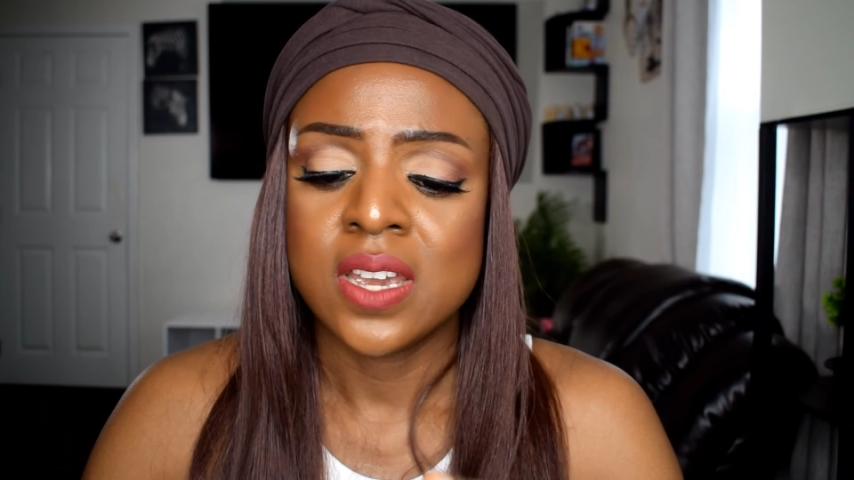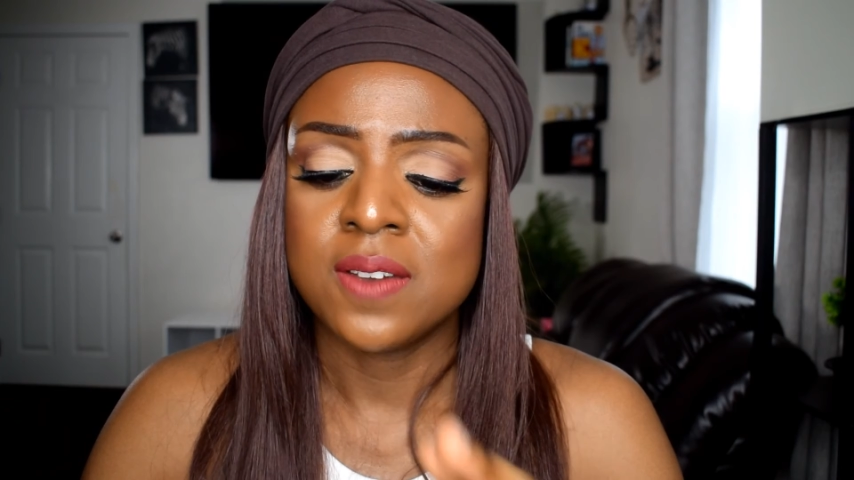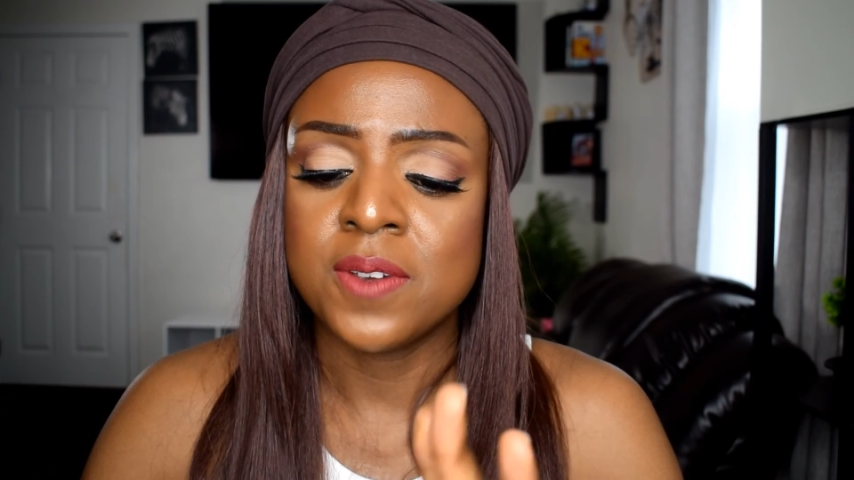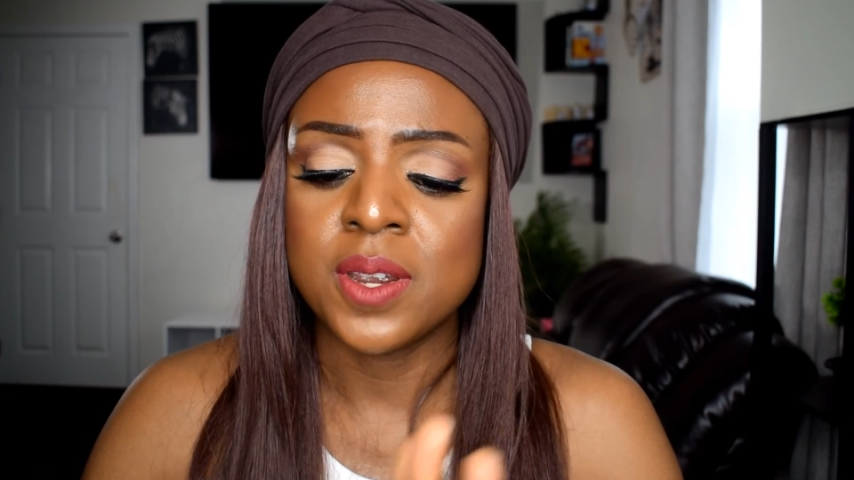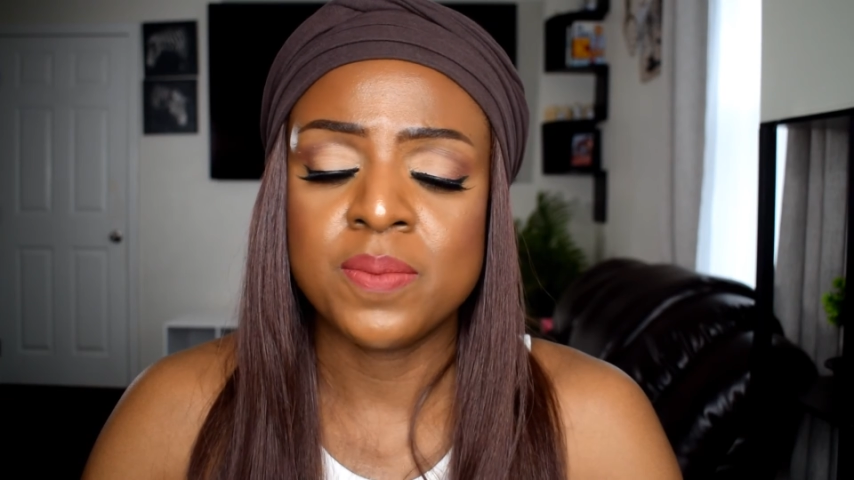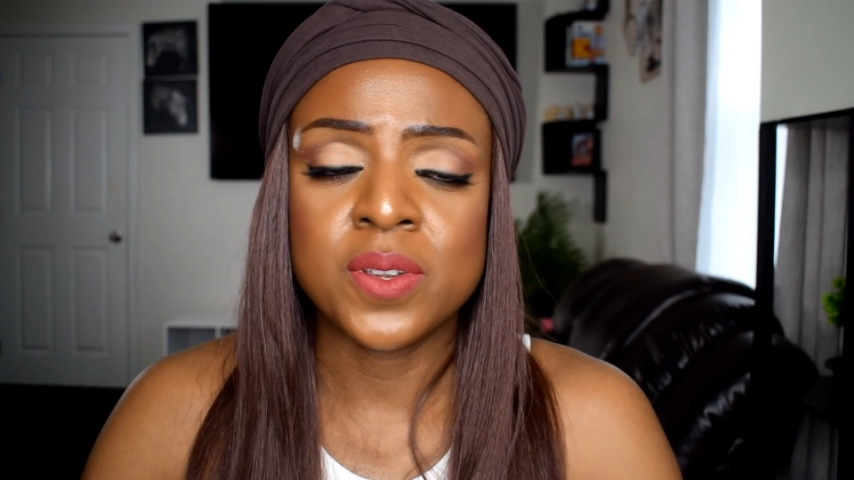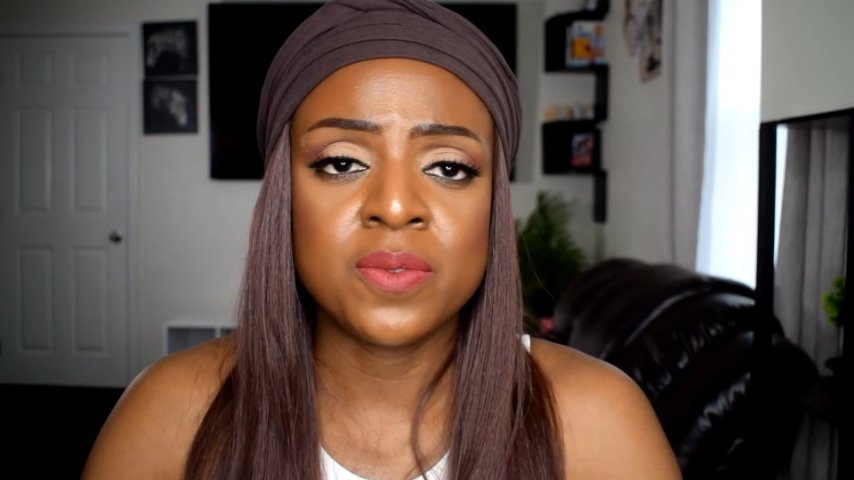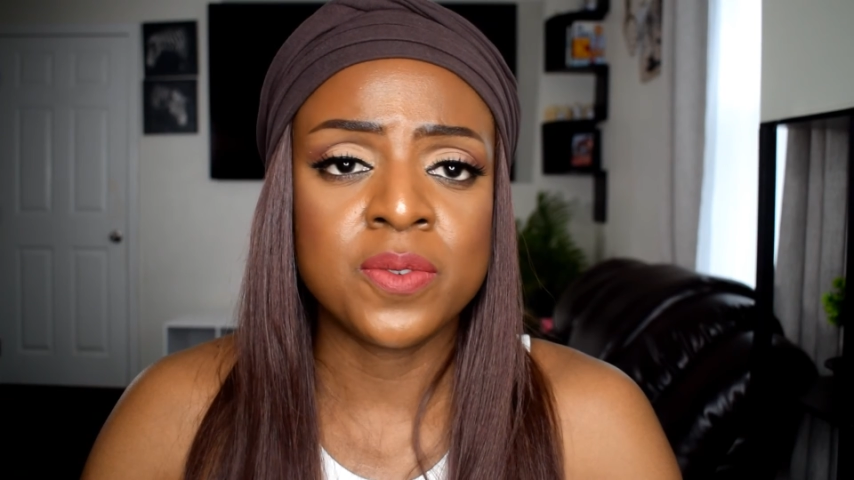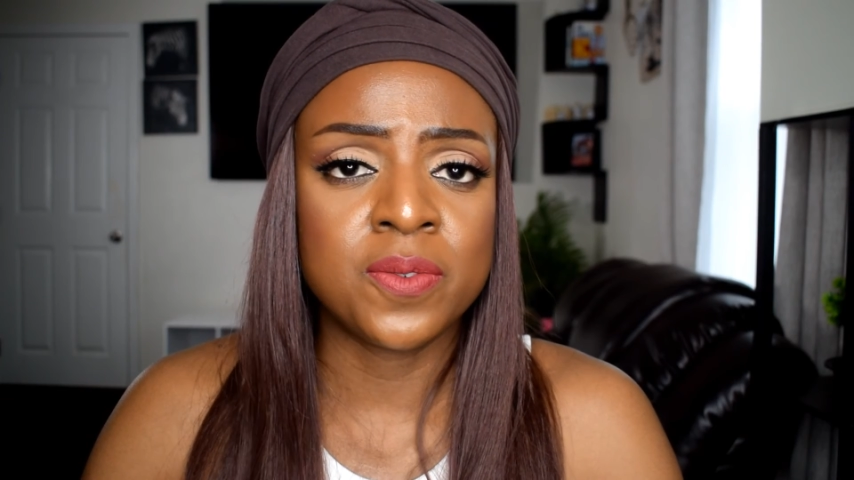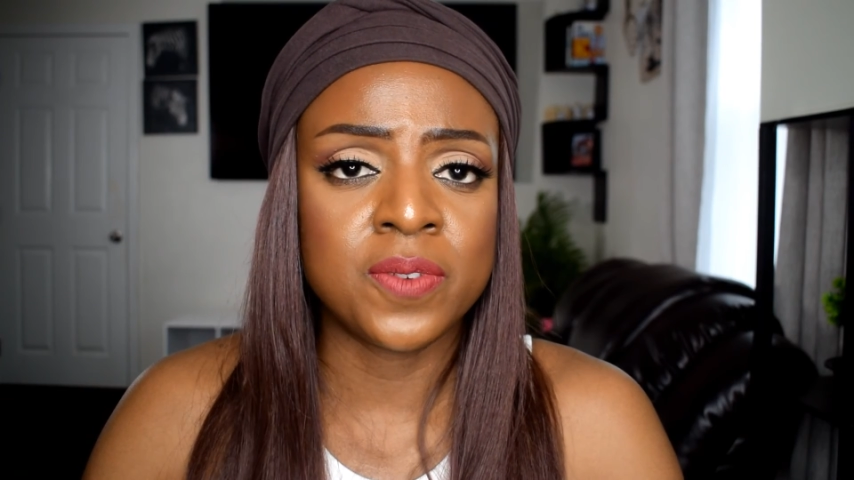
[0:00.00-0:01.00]
a very
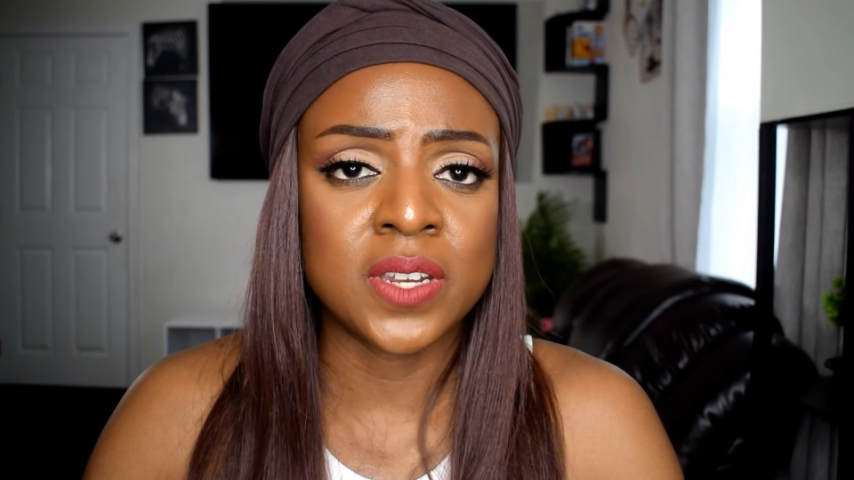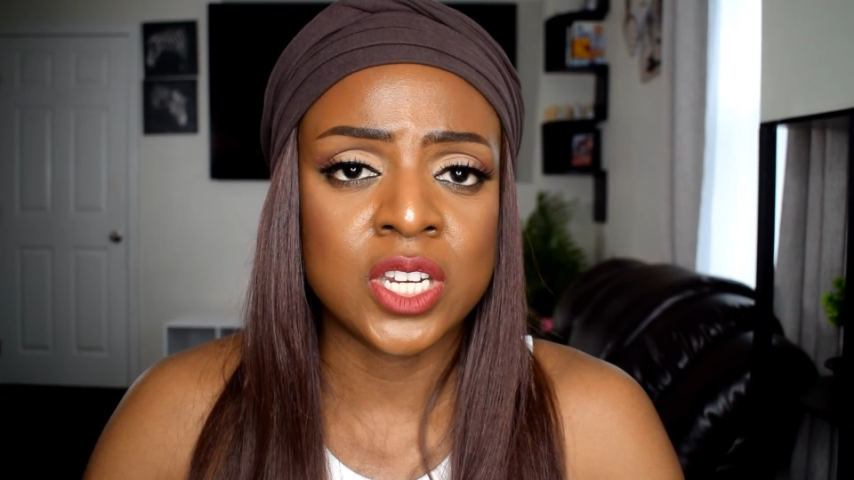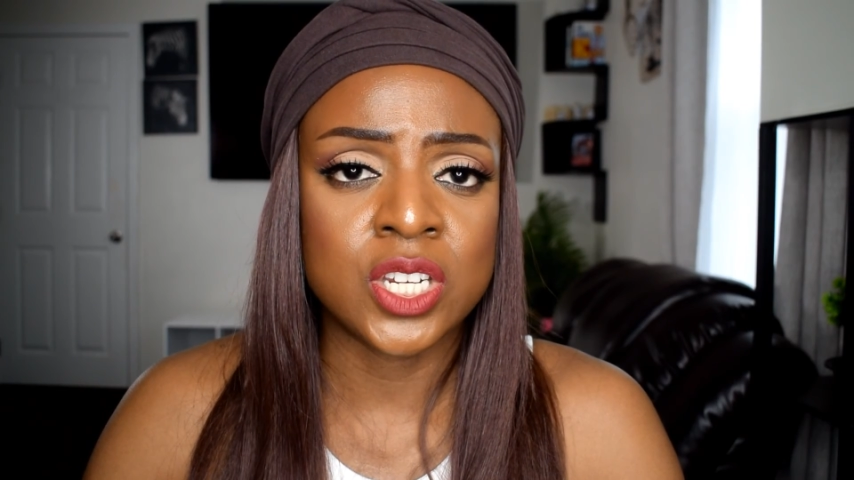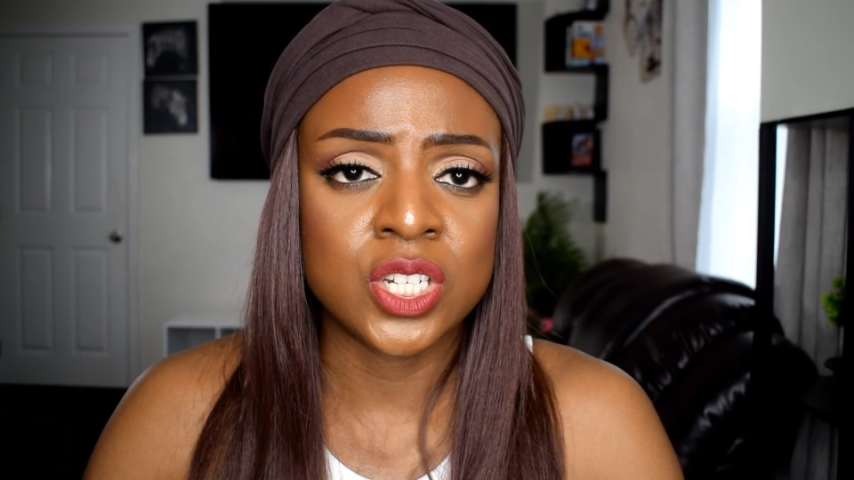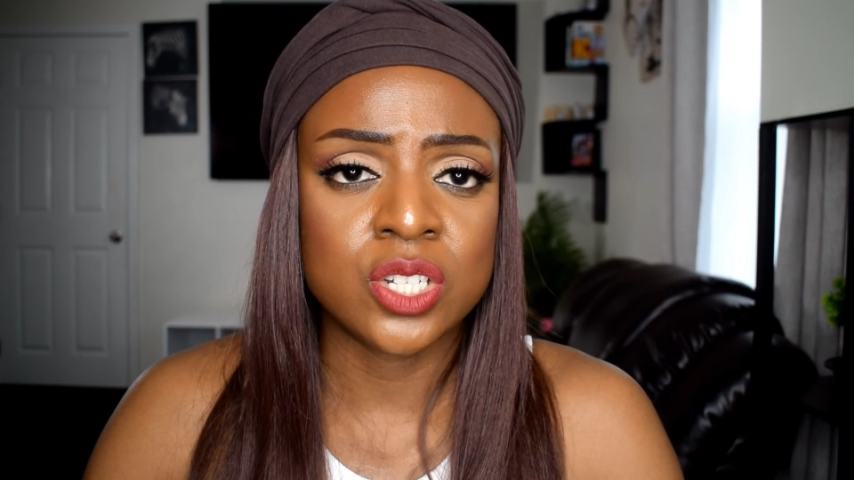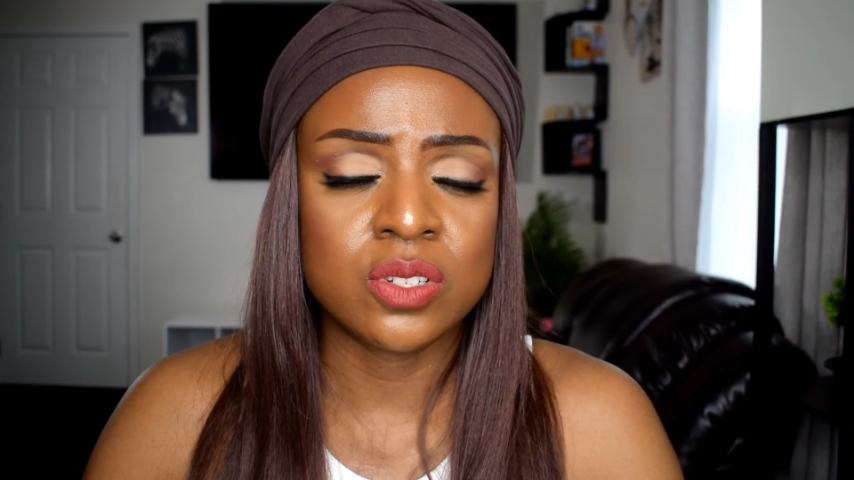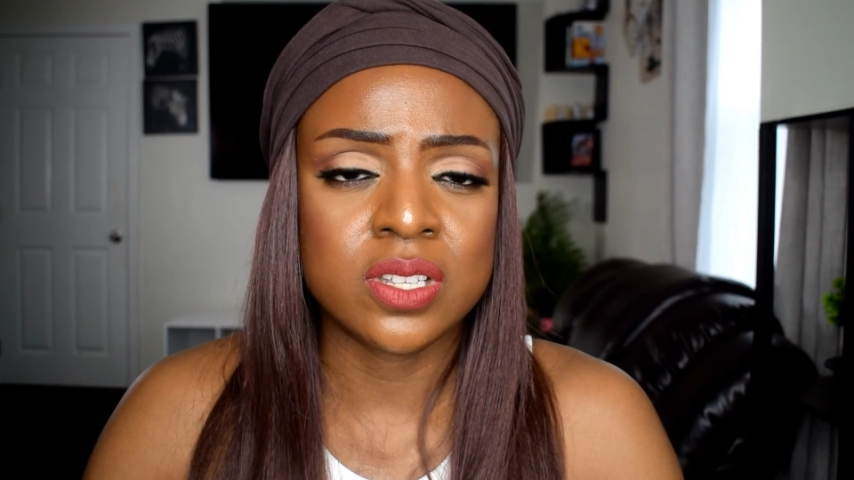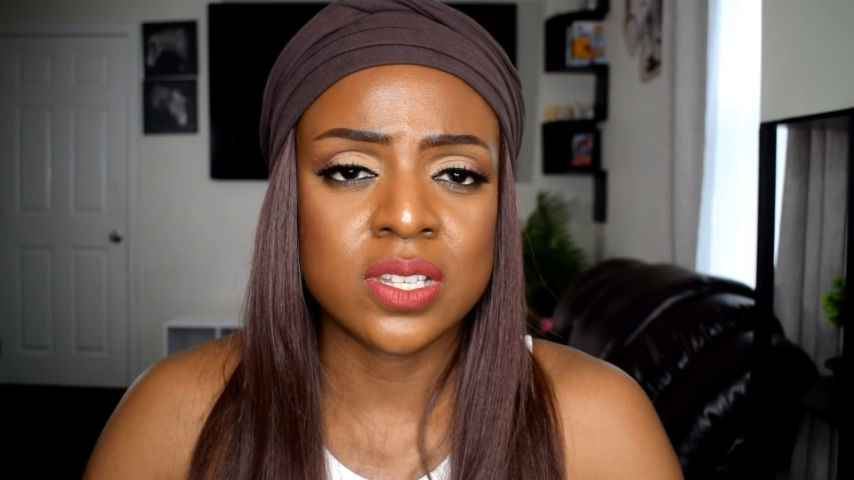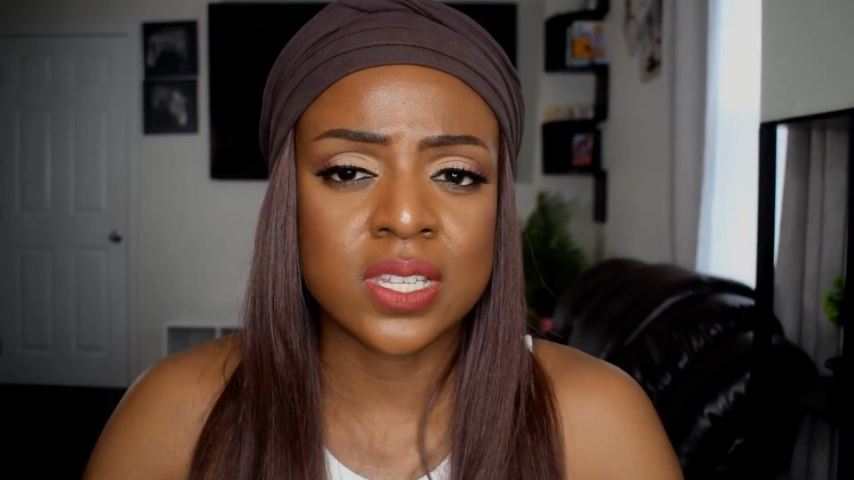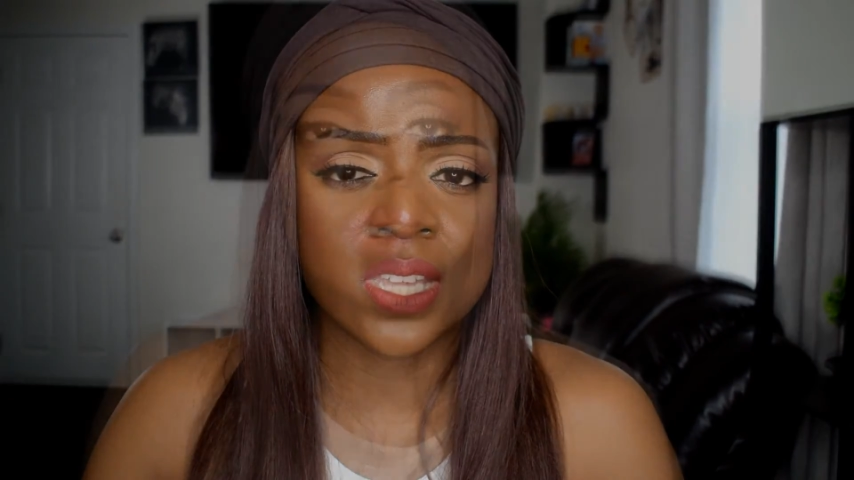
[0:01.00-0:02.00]
beautiful finish to the
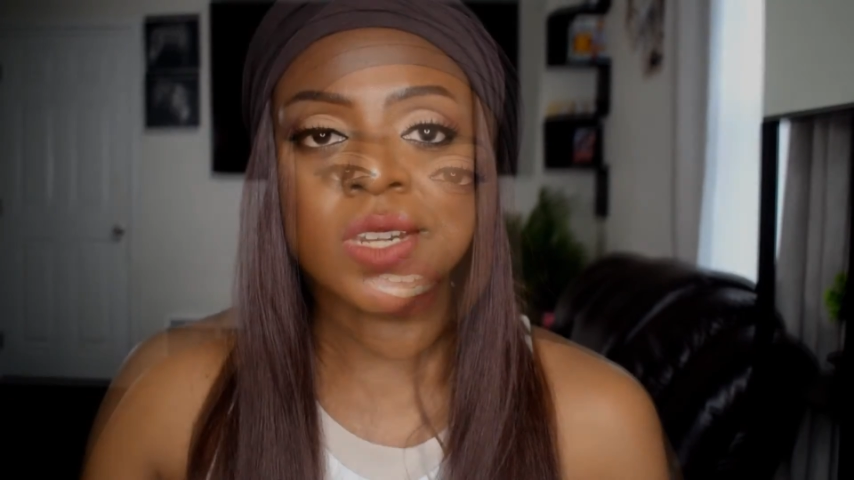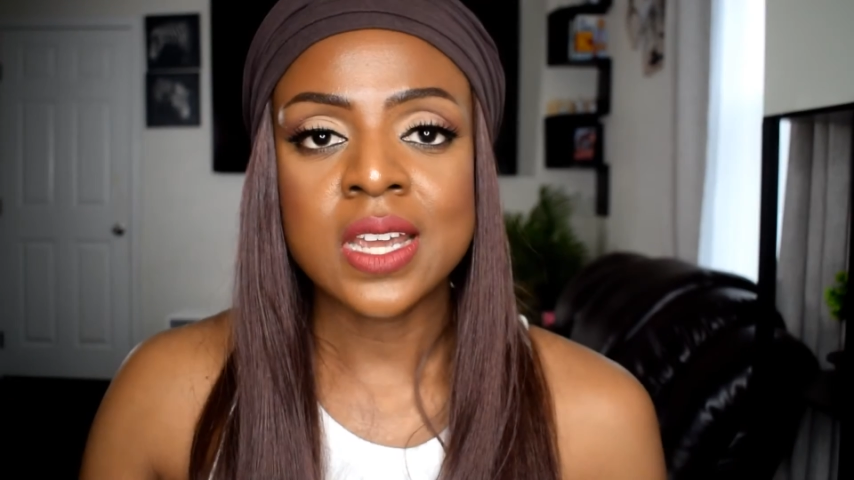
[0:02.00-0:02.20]
skin.